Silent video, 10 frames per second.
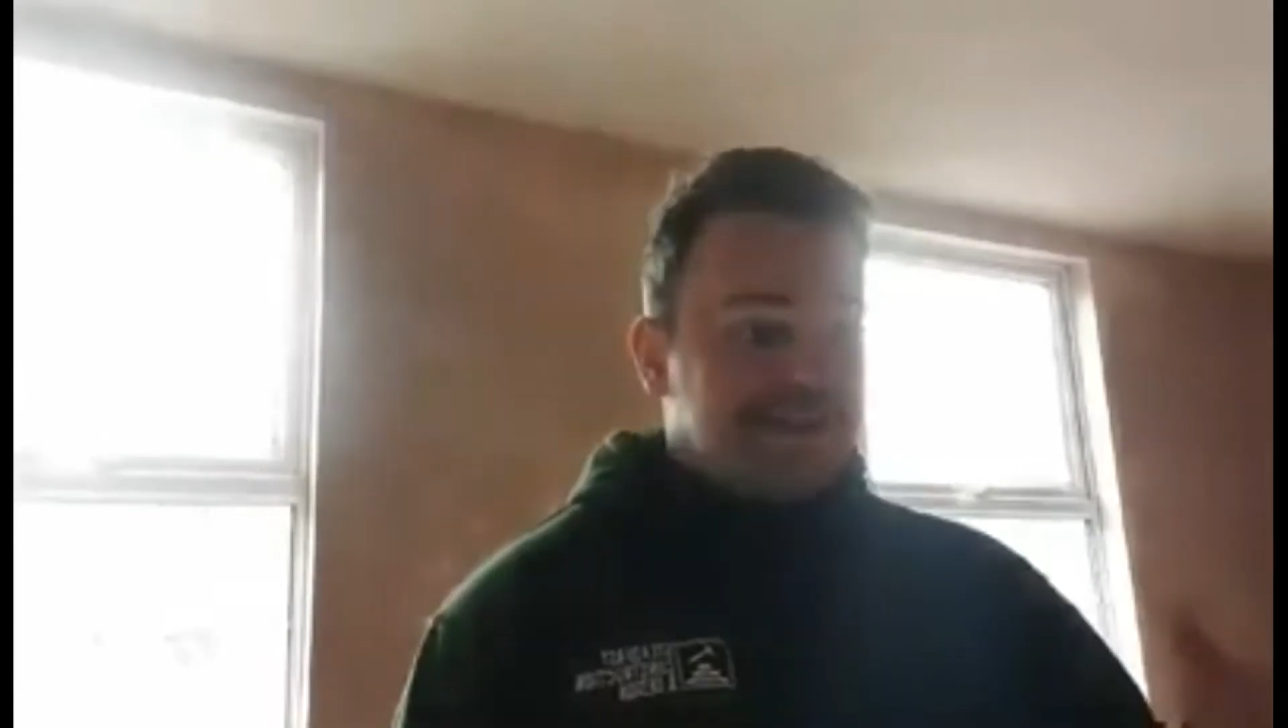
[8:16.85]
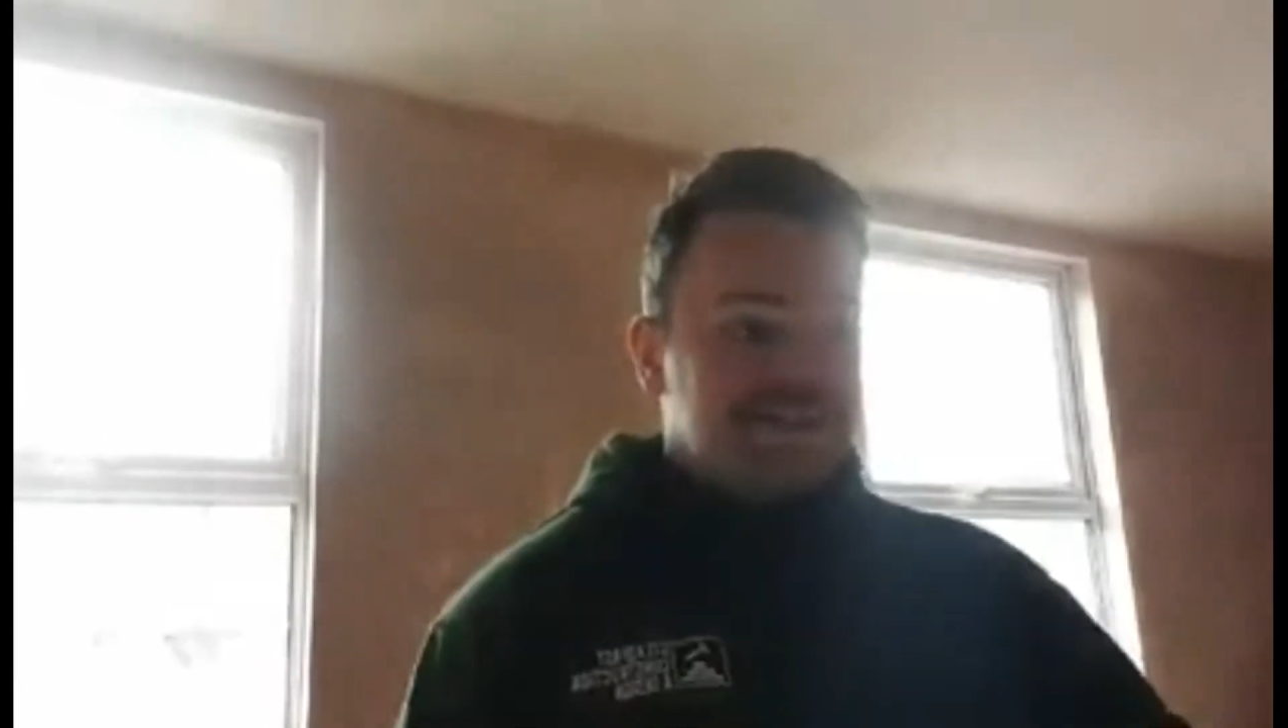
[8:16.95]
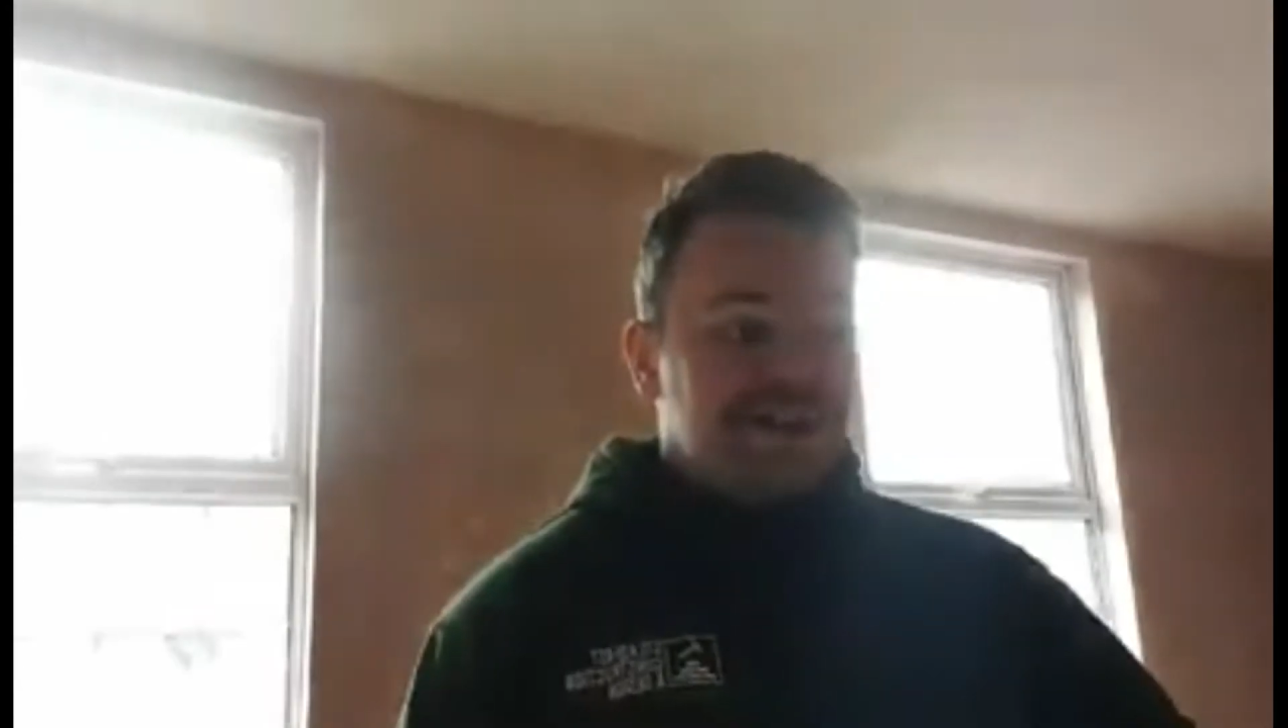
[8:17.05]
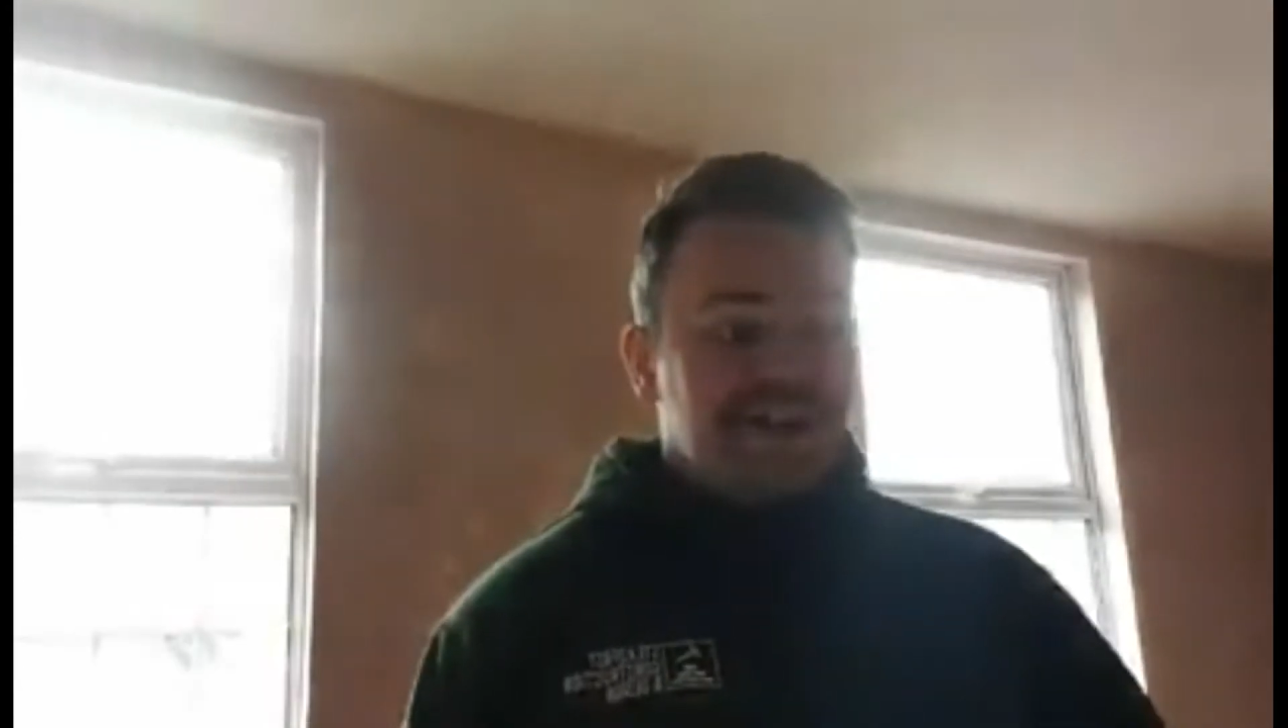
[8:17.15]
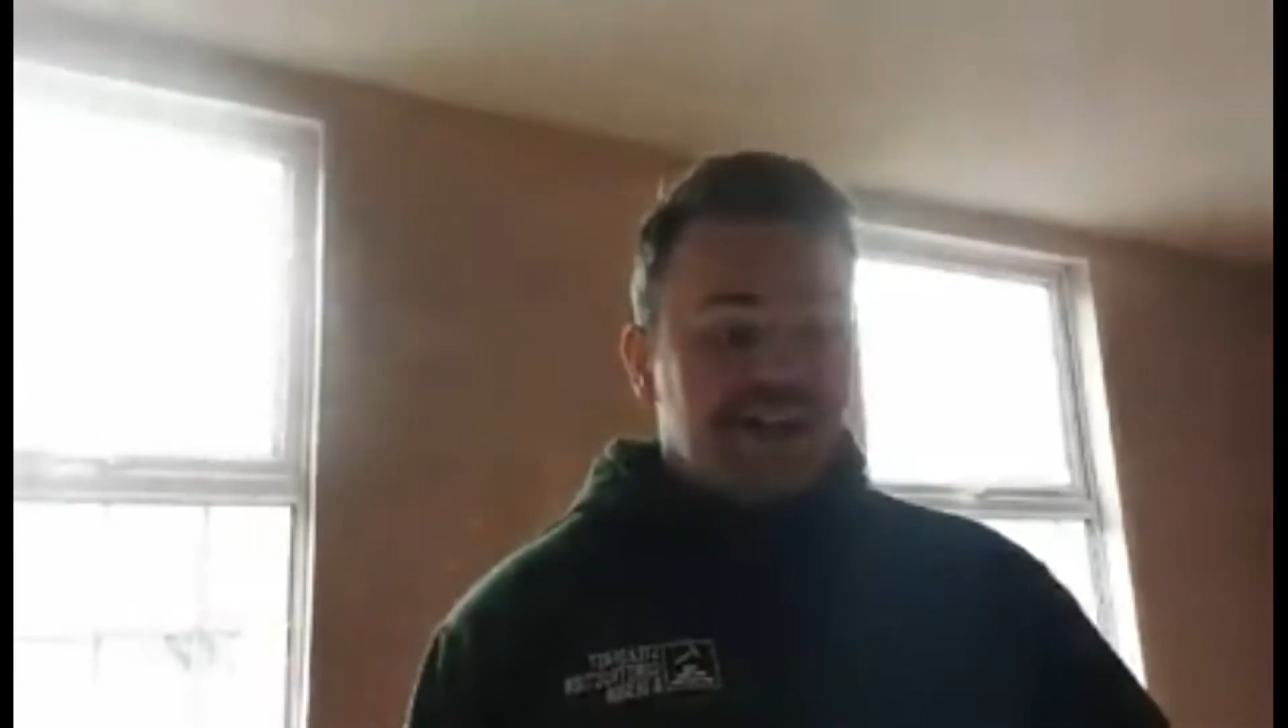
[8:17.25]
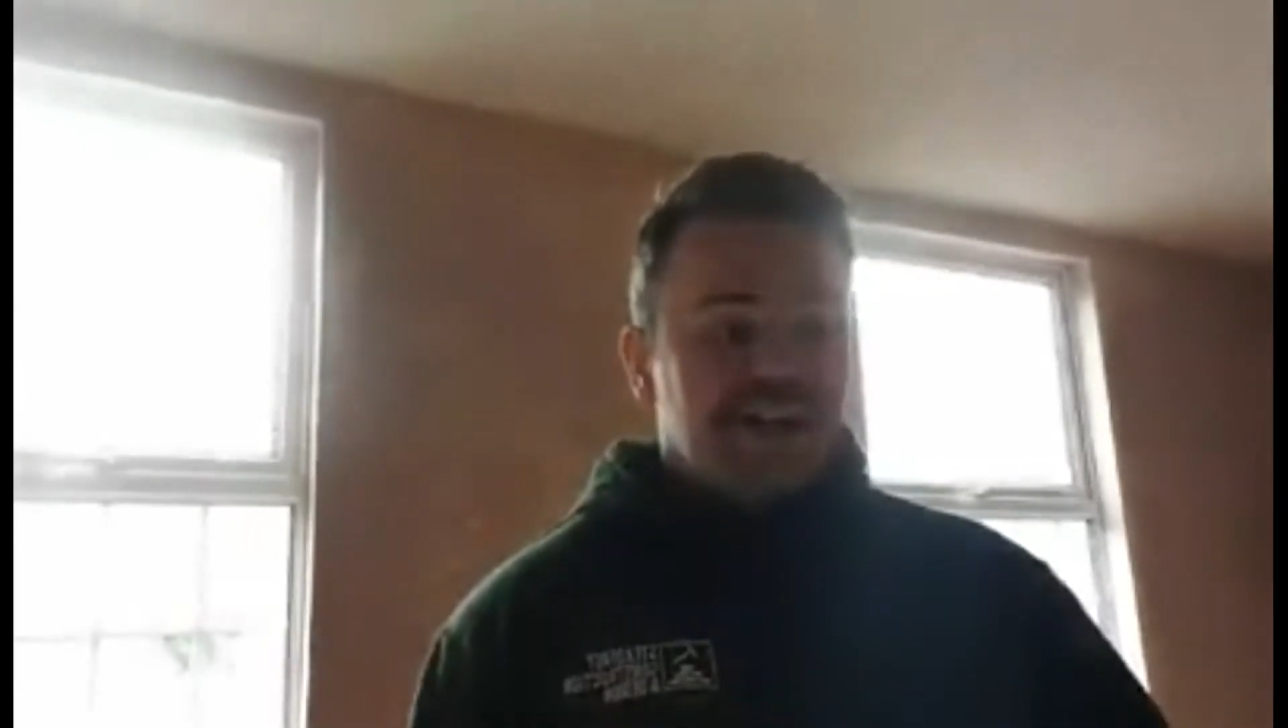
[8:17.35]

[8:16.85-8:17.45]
be skirt and